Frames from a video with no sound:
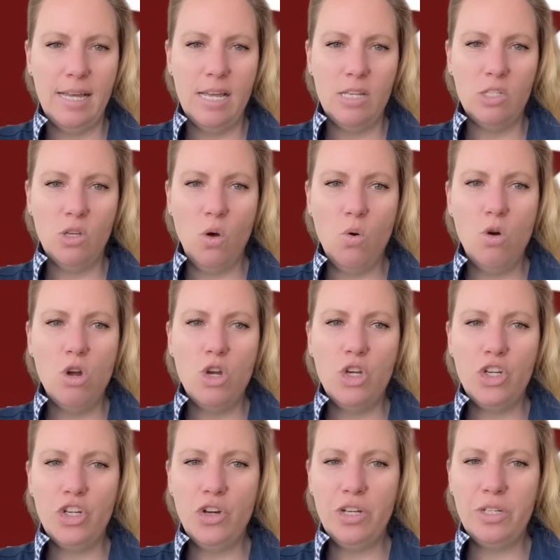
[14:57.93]
So
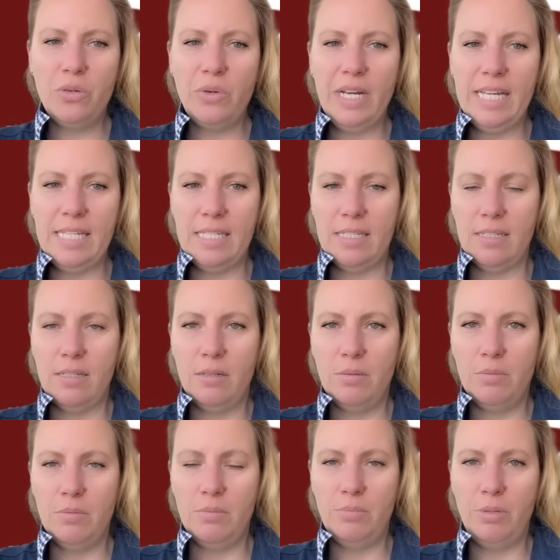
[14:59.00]
should Greece
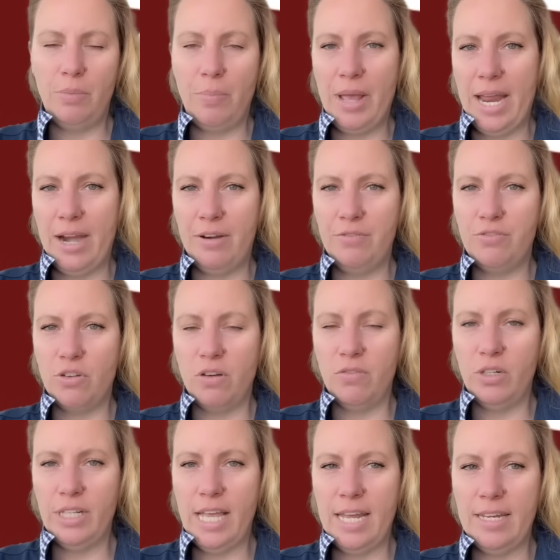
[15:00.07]
prepare for a
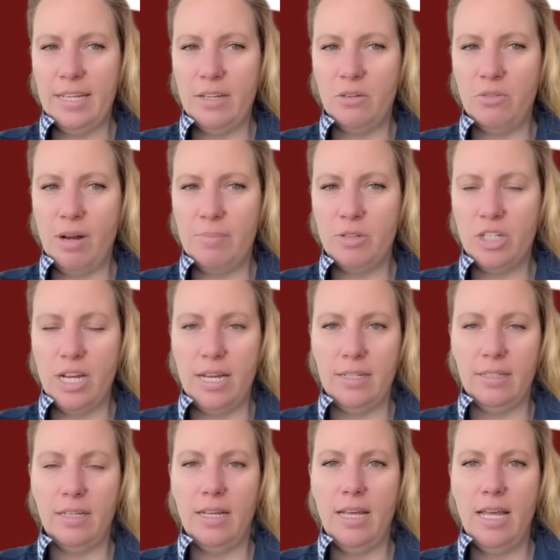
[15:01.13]
volcanic
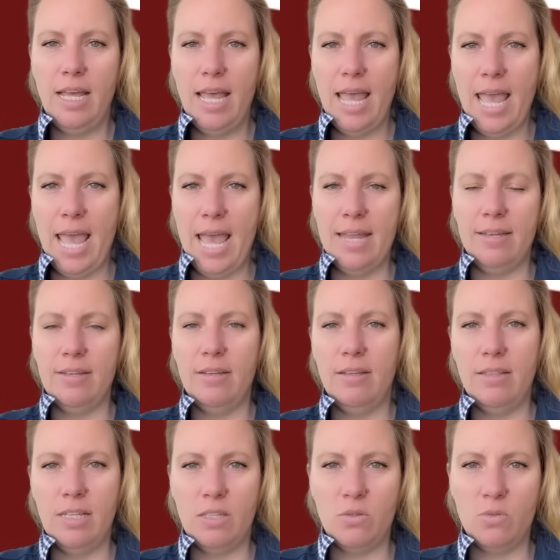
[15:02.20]
eruption and
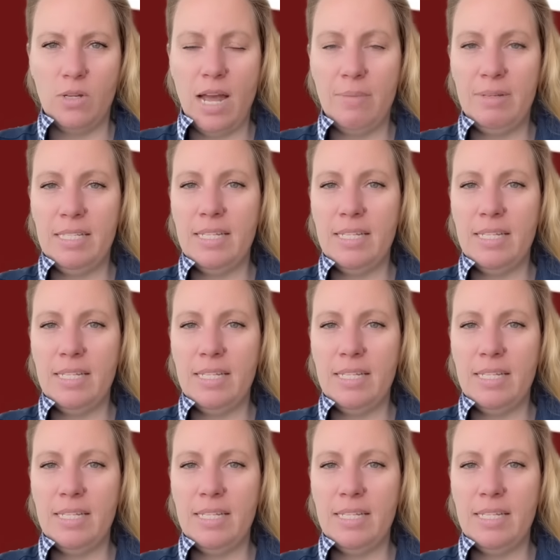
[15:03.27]
the tsunamis